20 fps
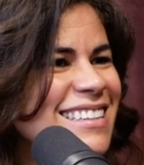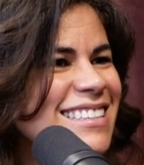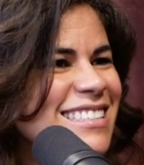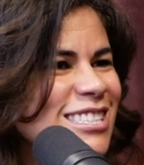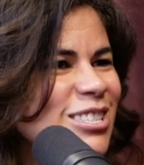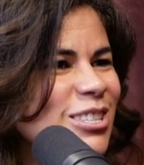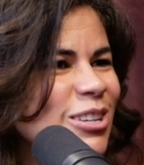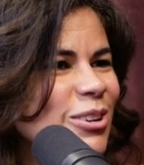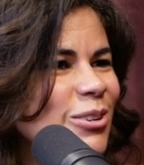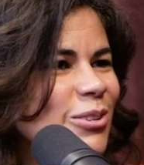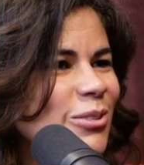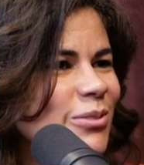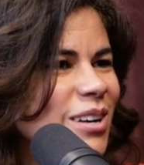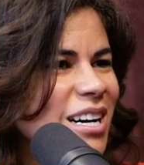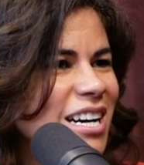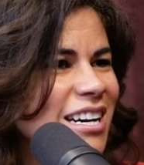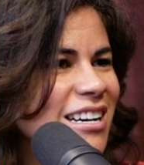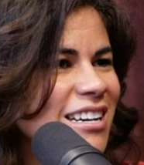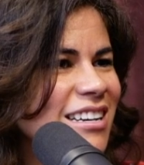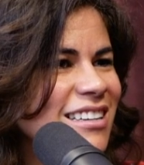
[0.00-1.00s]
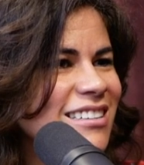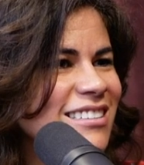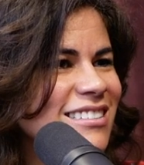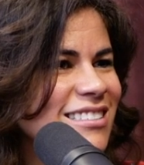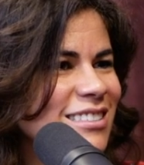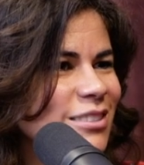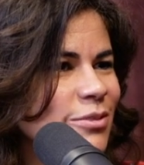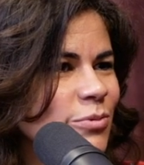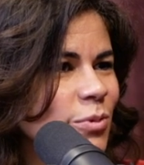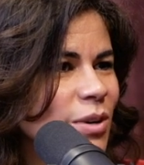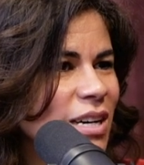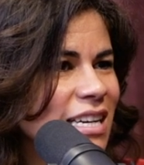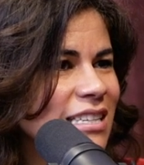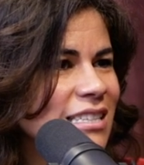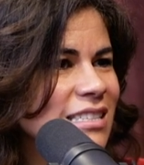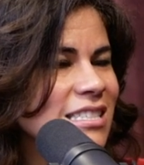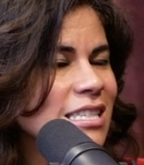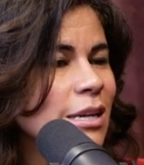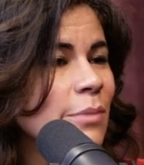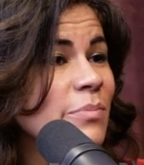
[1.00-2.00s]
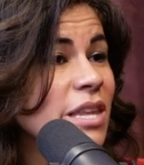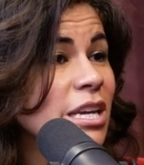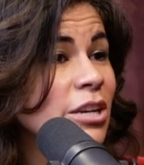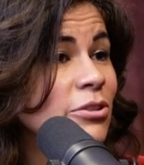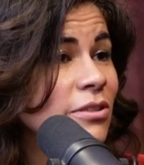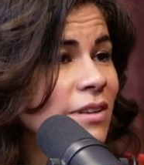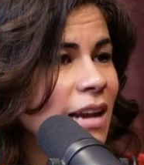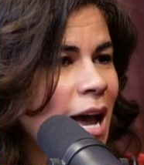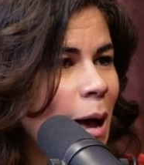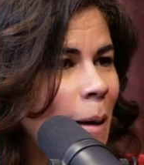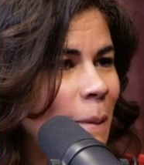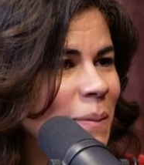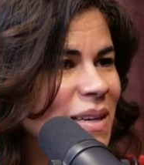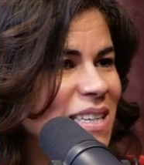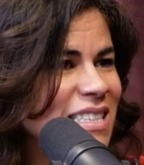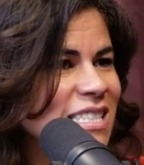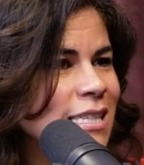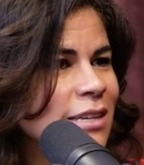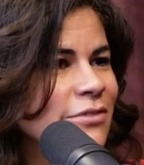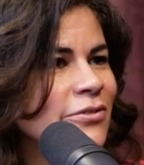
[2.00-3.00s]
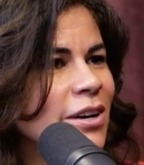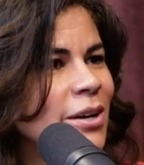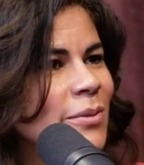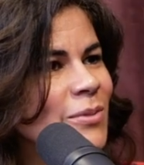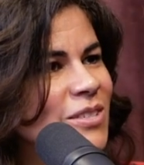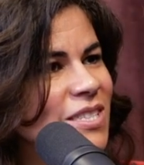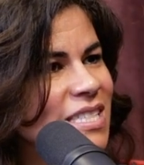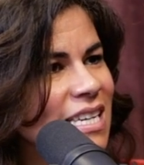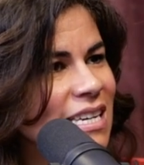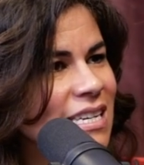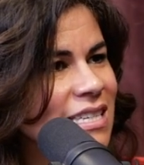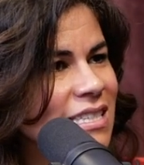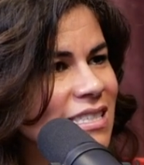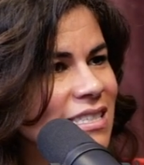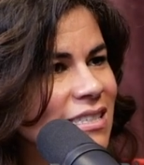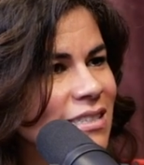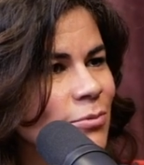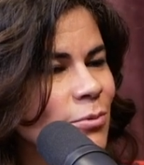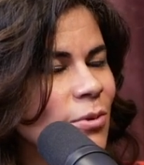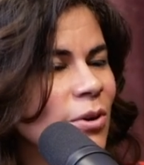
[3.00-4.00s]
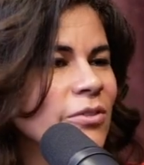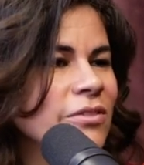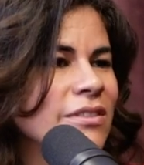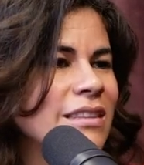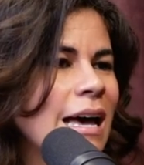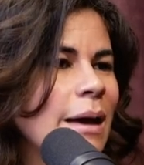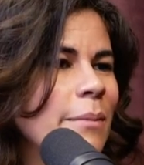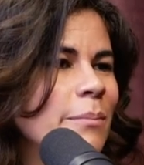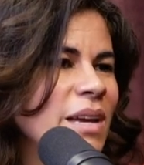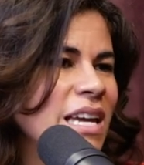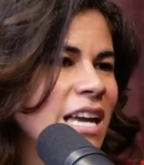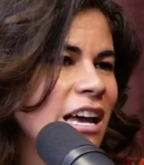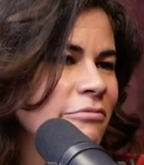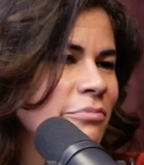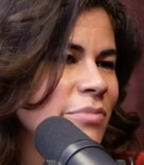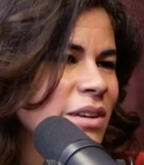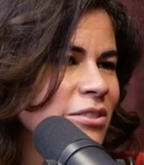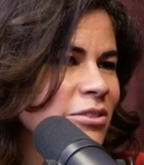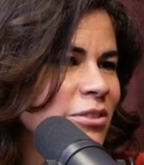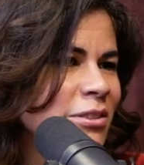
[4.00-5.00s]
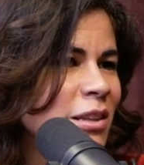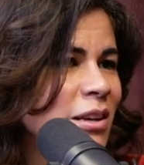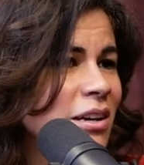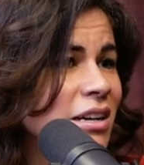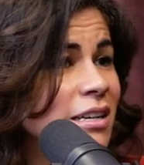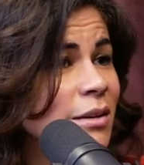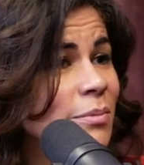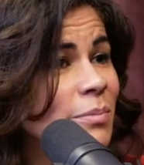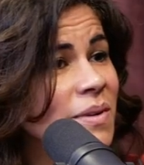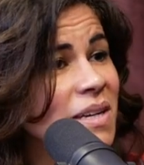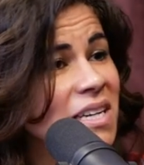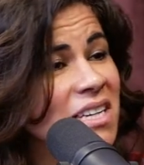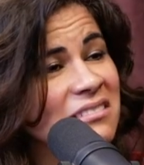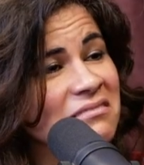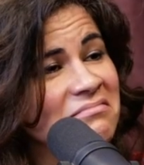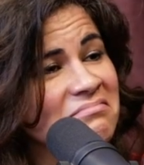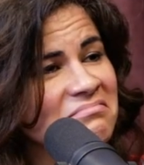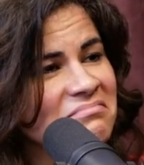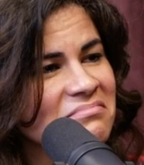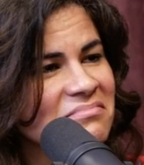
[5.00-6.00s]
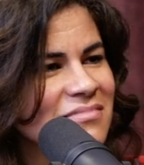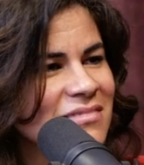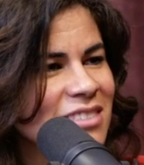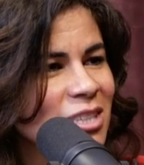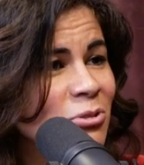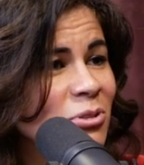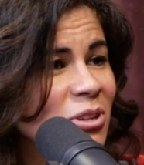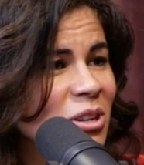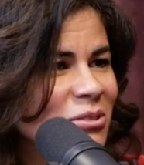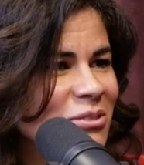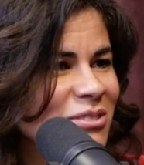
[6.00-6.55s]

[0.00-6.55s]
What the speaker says: So when something good happens, the farmer says, well, that may have been good luck, but who knows?